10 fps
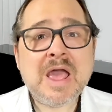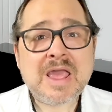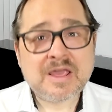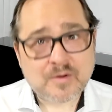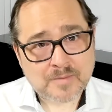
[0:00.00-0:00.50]

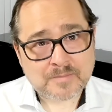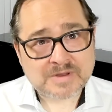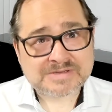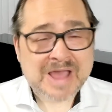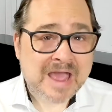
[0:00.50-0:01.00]

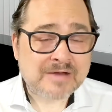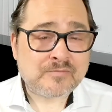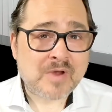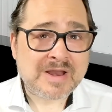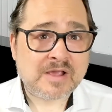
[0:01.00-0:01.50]
equipment,
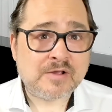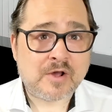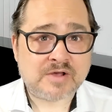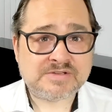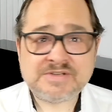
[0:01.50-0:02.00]
and running
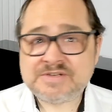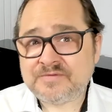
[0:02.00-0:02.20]
costs.